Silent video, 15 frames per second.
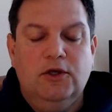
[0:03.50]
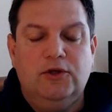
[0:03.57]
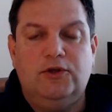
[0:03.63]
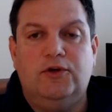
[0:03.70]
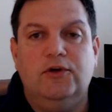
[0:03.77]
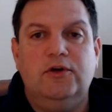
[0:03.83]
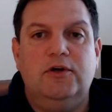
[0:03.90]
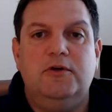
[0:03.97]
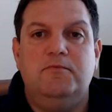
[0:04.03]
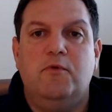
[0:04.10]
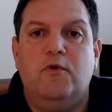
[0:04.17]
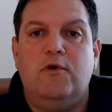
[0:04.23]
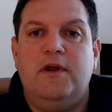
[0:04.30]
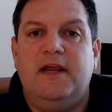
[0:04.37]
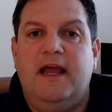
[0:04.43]
Good
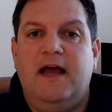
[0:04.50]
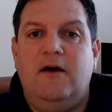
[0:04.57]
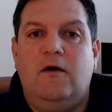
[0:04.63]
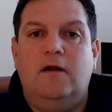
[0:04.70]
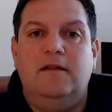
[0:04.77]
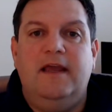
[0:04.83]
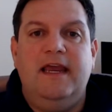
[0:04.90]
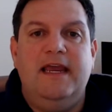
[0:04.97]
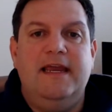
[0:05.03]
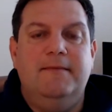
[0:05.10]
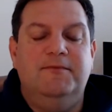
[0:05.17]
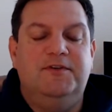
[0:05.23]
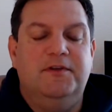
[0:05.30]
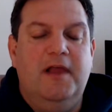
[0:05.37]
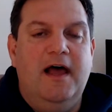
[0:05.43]
morning, Hal
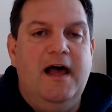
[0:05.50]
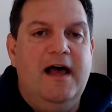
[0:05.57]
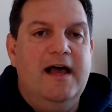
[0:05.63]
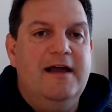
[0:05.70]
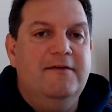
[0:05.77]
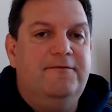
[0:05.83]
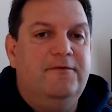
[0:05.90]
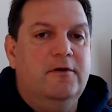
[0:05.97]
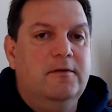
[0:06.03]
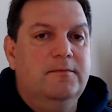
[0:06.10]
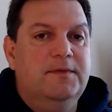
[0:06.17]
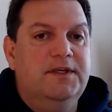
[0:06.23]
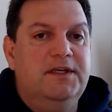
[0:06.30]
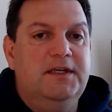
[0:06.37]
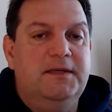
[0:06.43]
Ames, live from
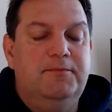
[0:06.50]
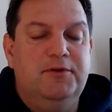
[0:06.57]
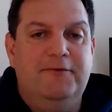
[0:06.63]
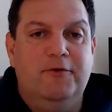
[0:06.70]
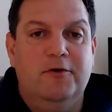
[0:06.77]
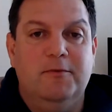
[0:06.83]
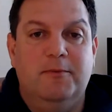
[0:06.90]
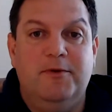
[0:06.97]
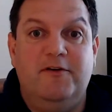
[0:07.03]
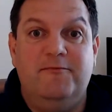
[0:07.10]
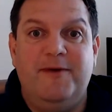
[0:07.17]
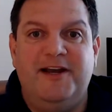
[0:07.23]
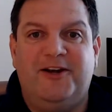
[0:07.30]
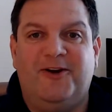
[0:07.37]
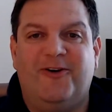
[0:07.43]
the playroom above
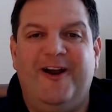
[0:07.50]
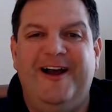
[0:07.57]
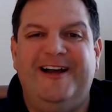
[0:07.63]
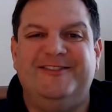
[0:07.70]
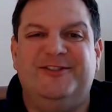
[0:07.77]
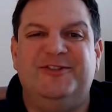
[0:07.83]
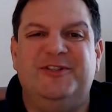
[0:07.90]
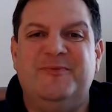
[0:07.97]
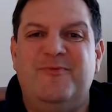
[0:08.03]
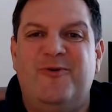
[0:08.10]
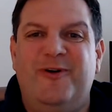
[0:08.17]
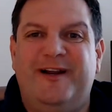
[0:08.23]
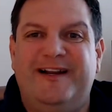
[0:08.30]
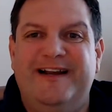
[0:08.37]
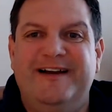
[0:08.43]
my garage. It's the
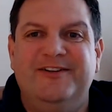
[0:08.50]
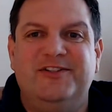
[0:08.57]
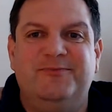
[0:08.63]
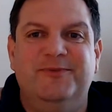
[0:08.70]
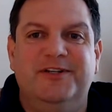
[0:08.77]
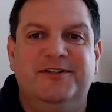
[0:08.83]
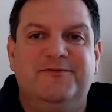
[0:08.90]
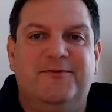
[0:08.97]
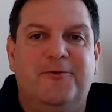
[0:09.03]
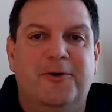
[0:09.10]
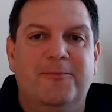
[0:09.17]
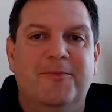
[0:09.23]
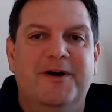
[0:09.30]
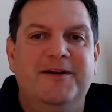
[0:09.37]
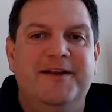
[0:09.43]
morning announcements for
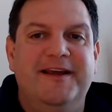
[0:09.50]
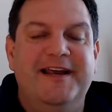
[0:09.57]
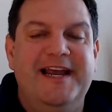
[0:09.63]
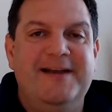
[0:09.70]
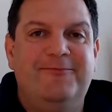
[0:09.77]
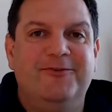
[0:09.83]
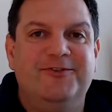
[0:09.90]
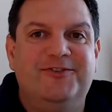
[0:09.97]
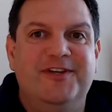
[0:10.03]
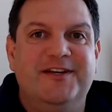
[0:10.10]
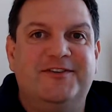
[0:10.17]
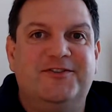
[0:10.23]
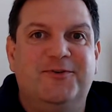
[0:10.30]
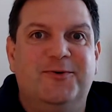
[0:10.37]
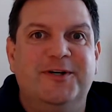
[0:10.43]
Monday, April
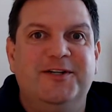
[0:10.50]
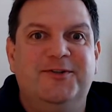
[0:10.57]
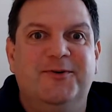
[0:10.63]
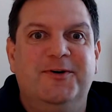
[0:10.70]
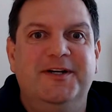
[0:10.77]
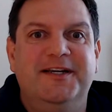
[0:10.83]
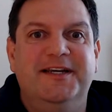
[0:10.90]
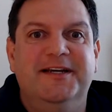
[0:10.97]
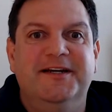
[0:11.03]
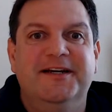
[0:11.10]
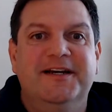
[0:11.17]
6th, 2020.